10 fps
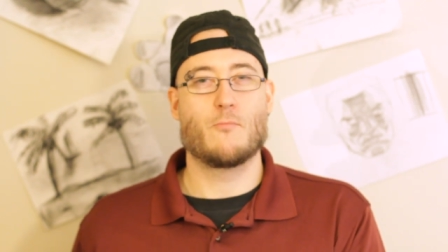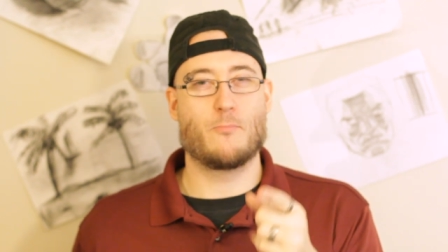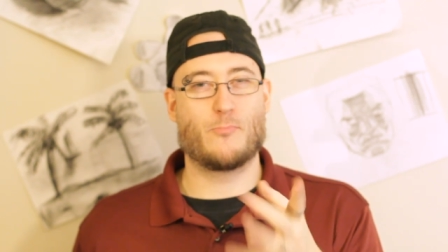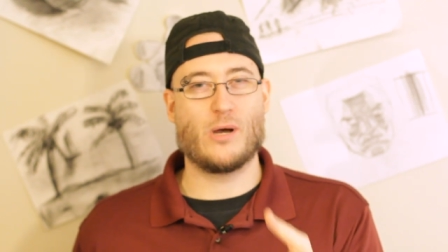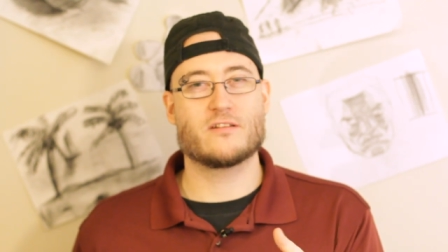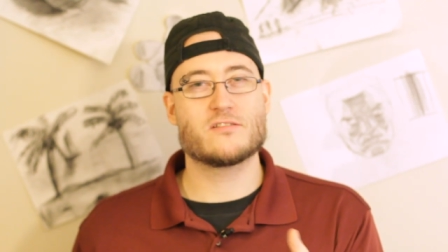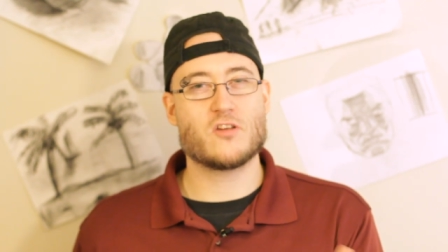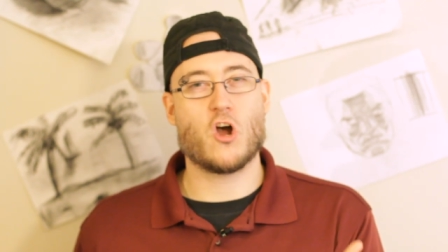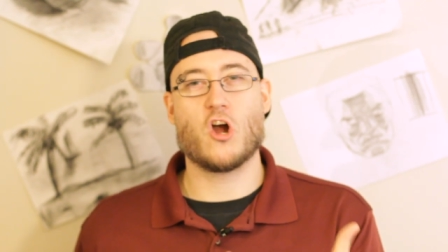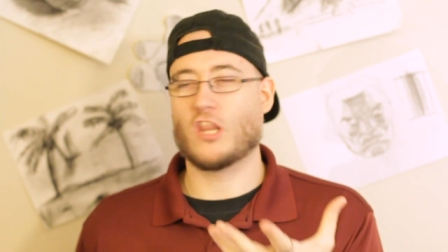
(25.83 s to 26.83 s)
but
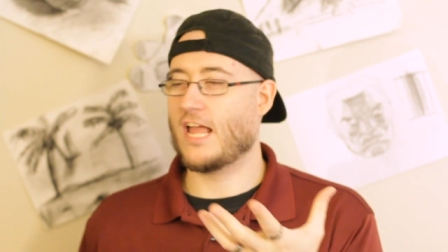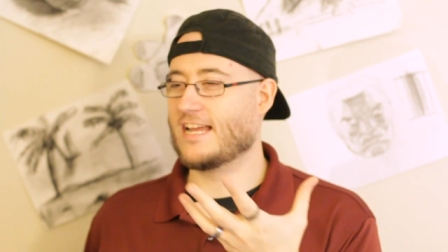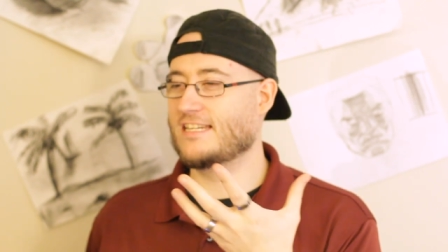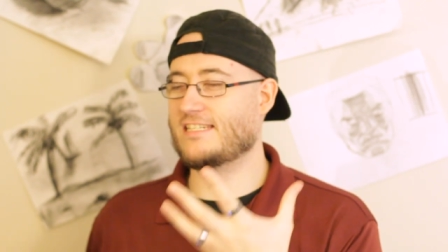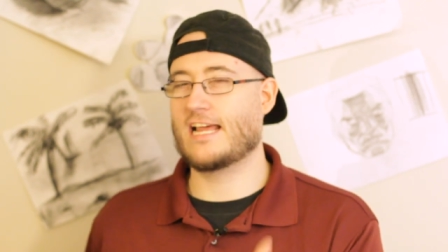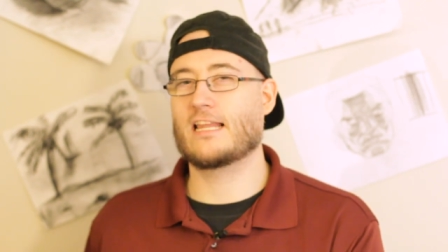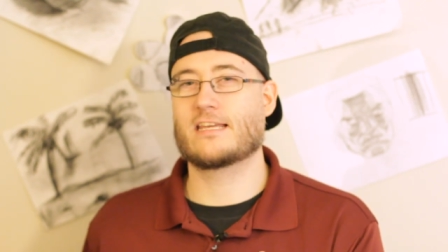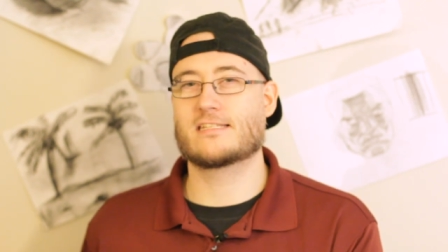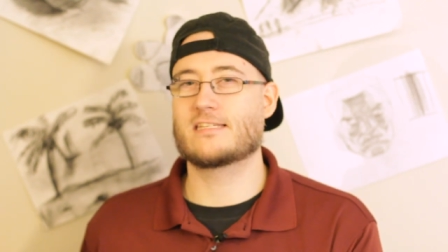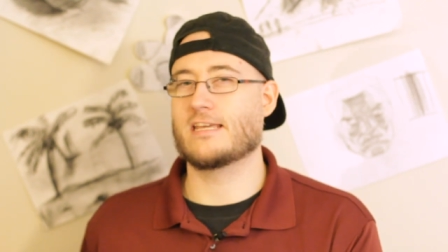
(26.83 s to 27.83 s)
buttons are like a
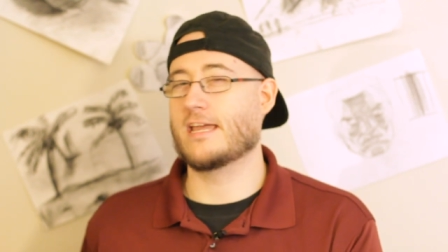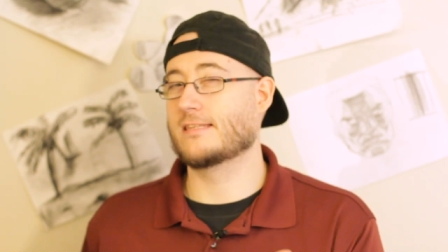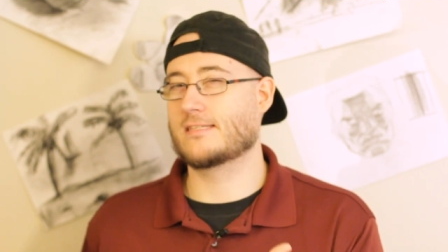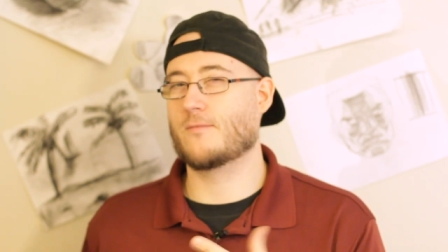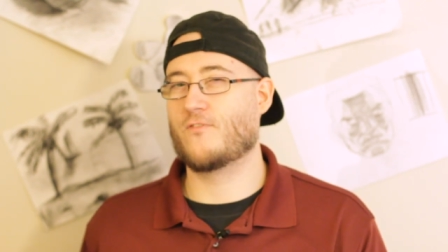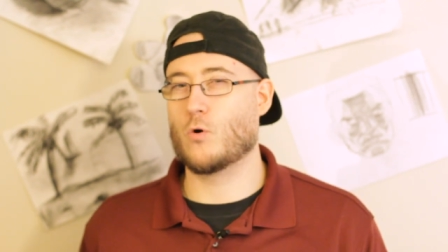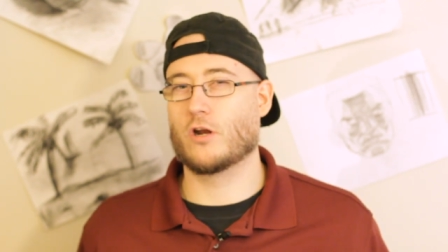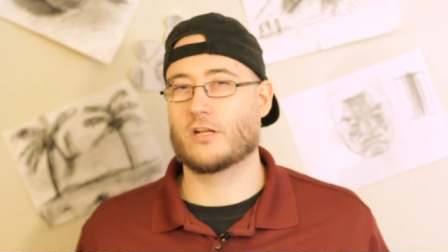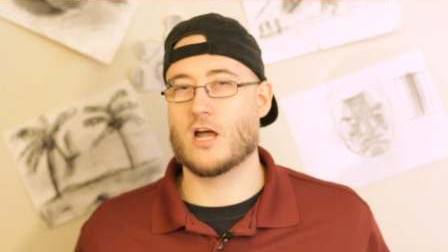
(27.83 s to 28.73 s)
delicacy in some foreign